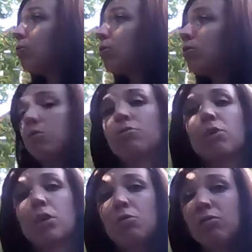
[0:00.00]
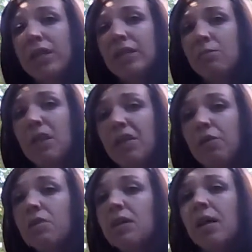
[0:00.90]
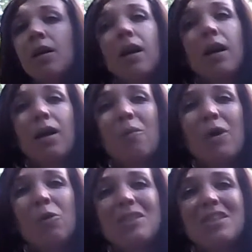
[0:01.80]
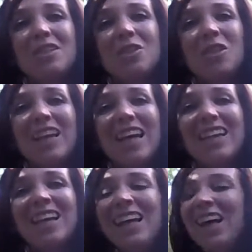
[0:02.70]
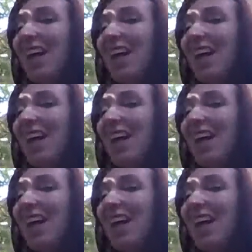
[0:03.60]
in order to grow great tomatoes. I hope to see you again.